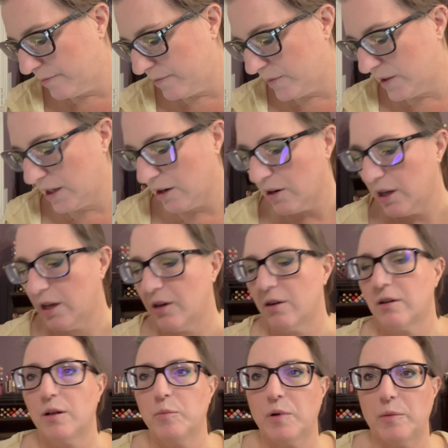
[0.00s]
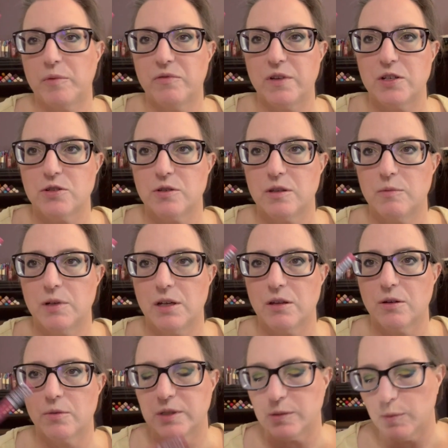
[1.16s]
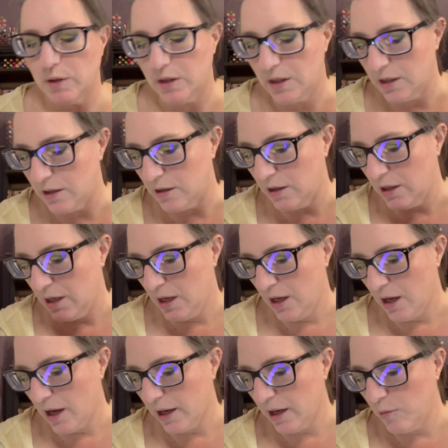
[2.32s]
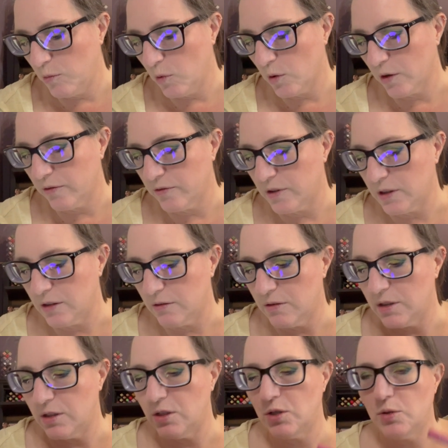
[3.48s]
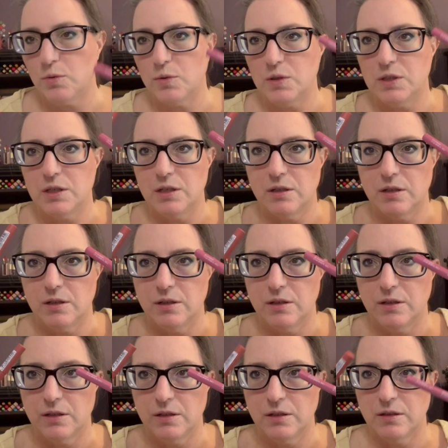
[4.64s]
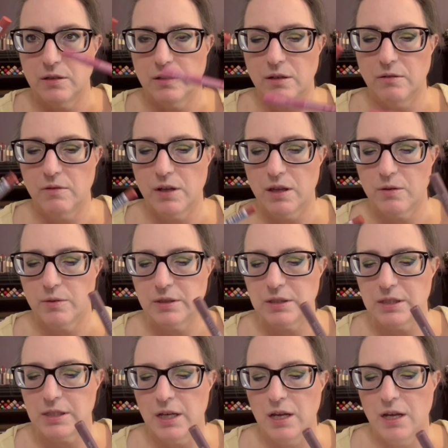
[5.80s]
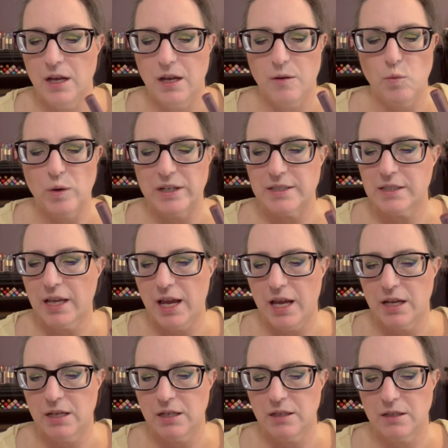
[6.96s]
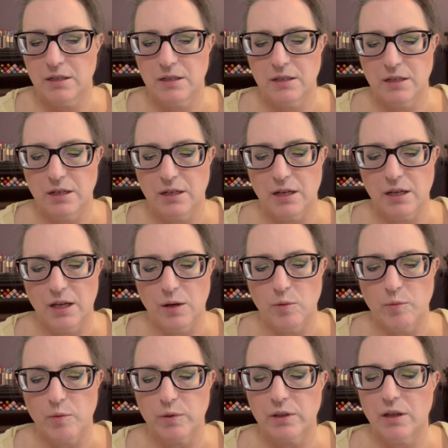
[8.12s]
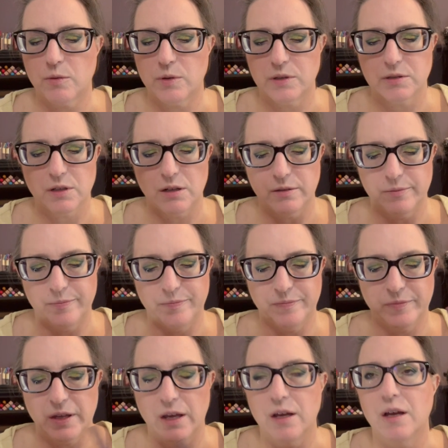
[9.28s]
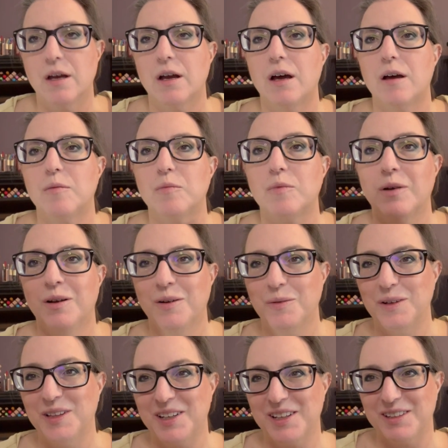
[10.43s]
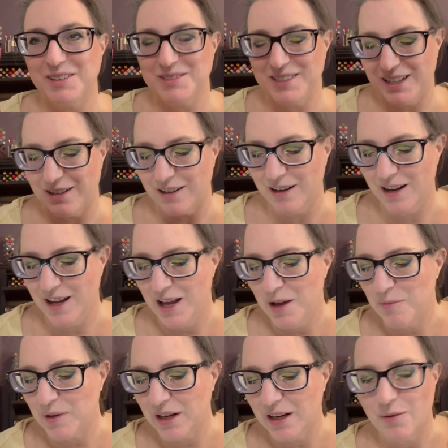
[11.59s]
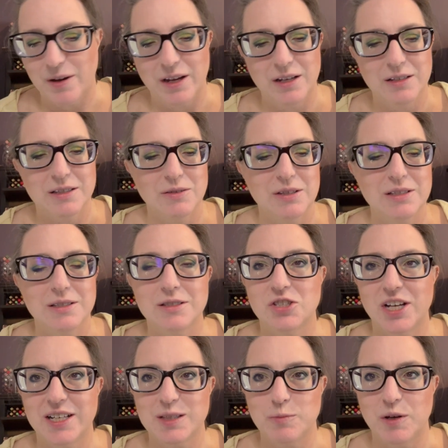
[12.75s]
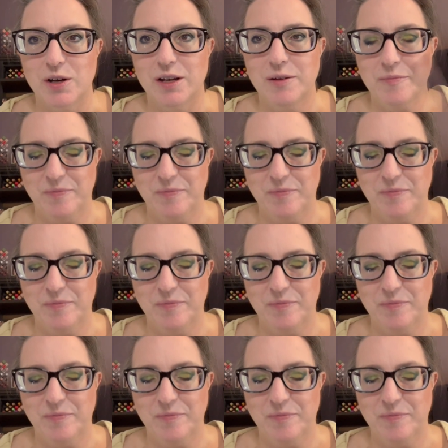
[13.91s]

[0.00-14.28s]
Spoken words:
they're here, and I'll probably feature them in other ones, but I got more of the nudes of the other ones. One is Canyon, and I can't remember what the other one is called. We'll look at those later. But anyway, so this is Jazzberry.